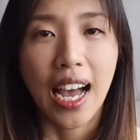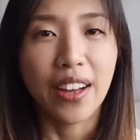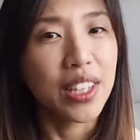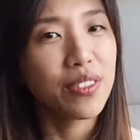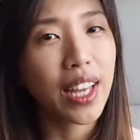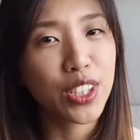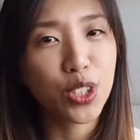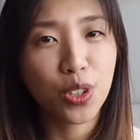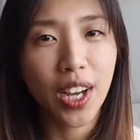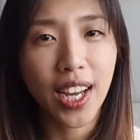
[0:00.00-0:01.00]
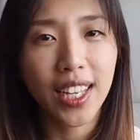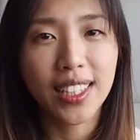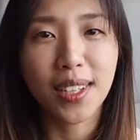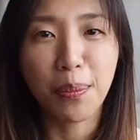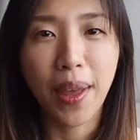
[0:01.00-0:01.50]
I've never actually tried
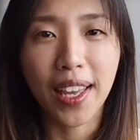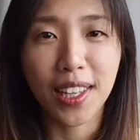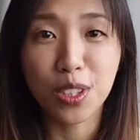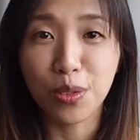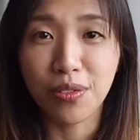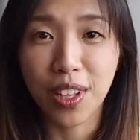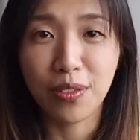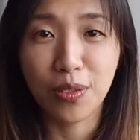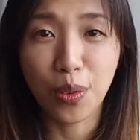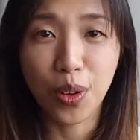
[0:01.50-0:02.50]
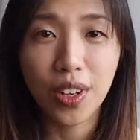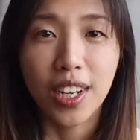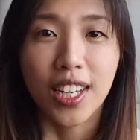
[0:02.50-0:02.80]
a pancake souffle before,